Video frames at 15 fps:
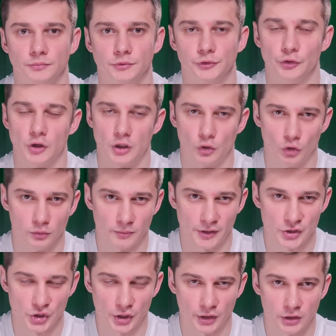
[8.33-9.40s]
You're on
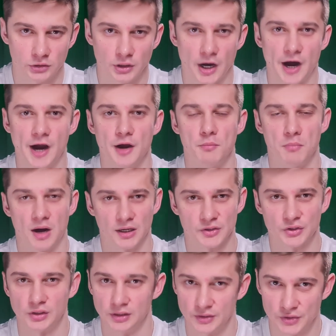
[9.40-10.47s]
my channel, I am
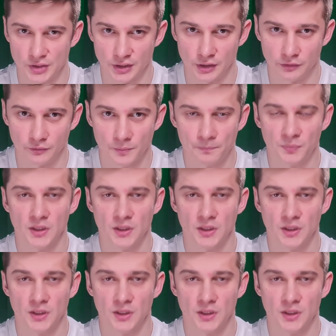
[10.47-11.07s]
Max Yeliseyev.